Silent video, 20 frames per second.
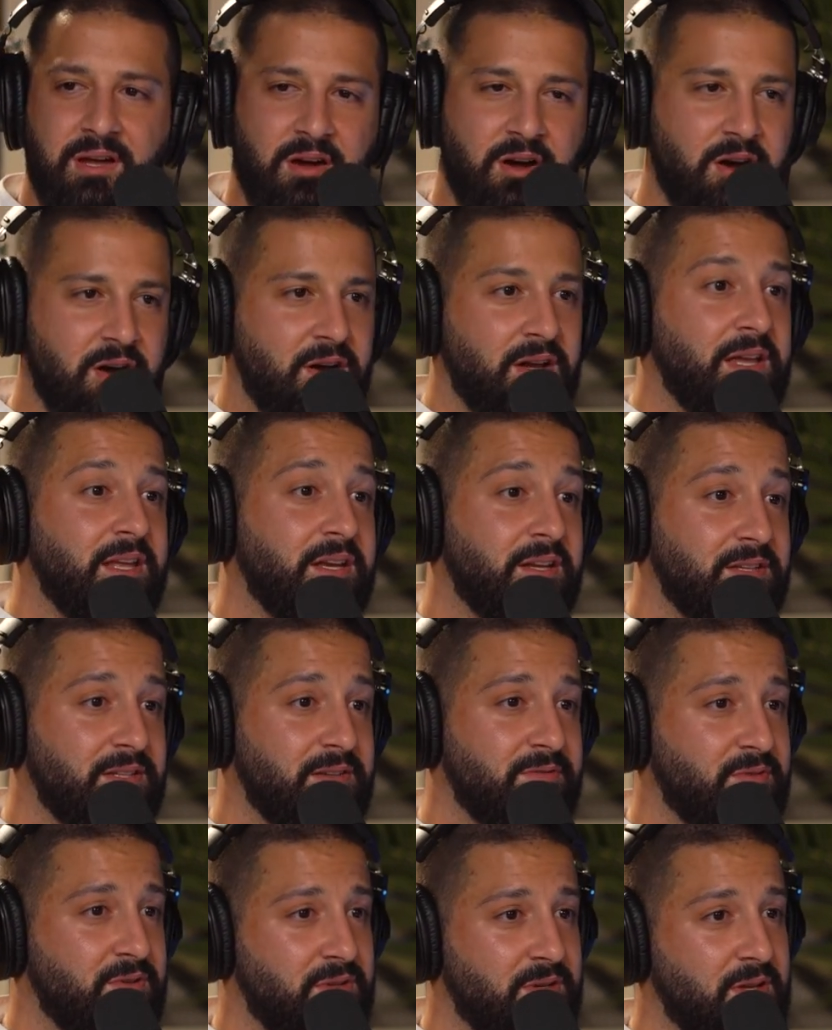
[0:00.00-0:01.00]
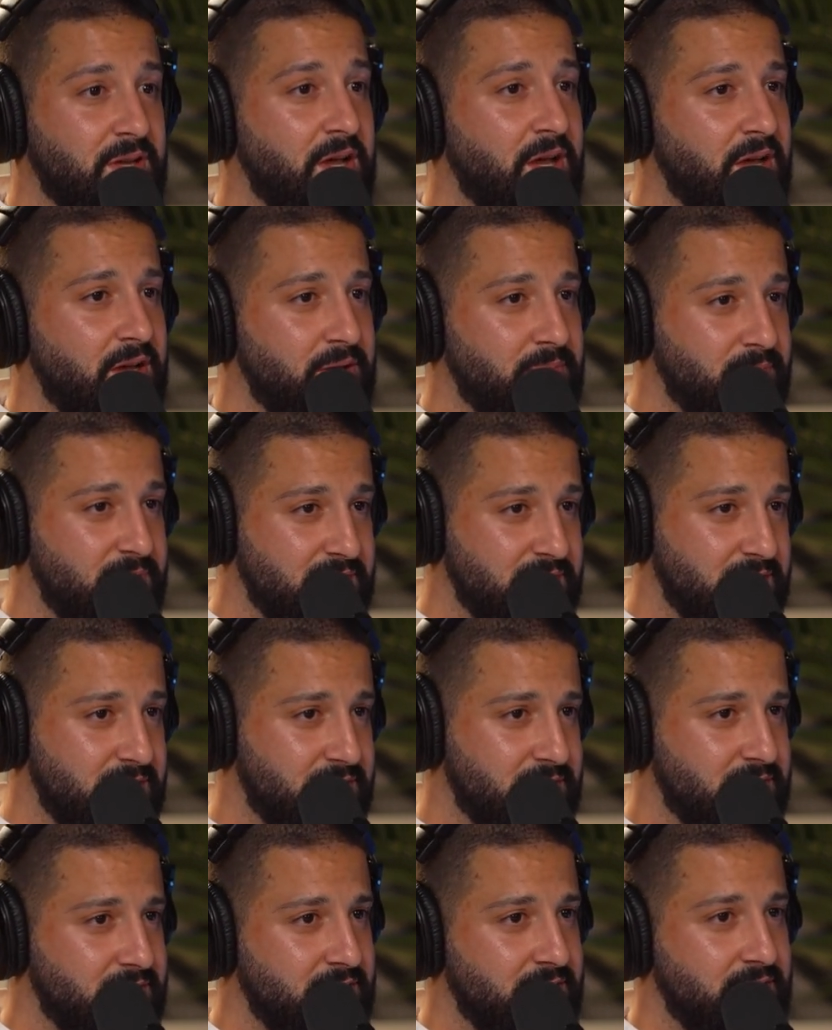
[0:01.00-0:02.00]
that are in a different
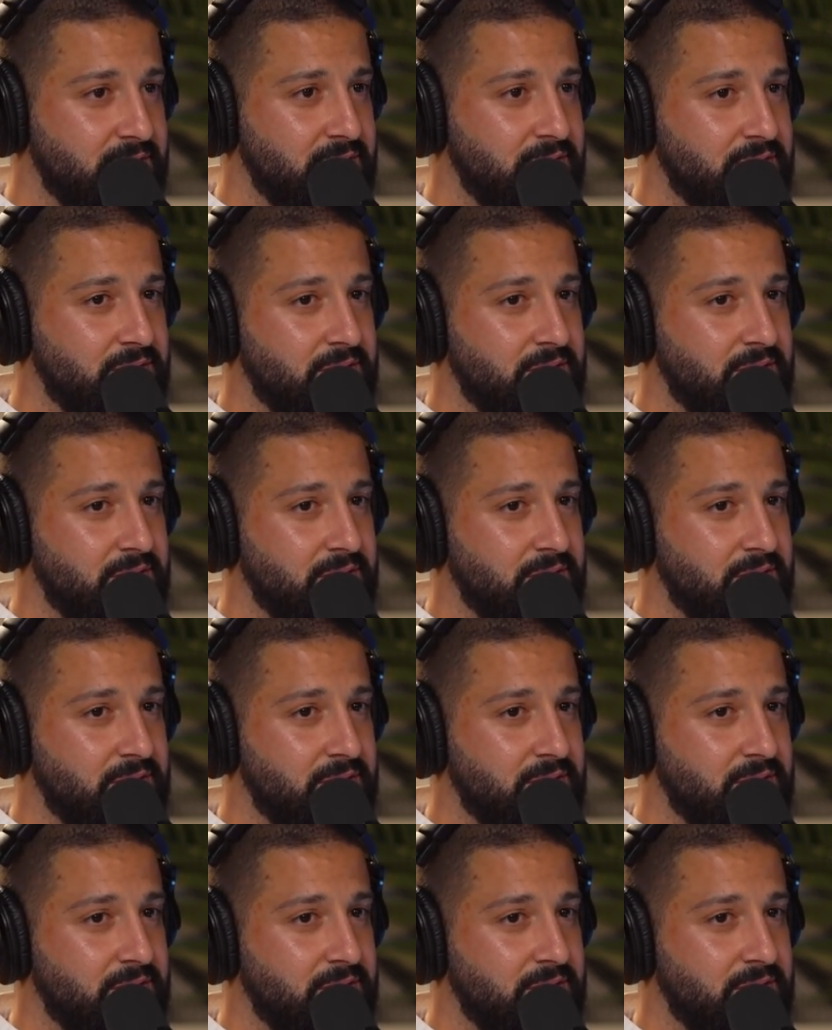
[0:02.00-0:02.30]
business,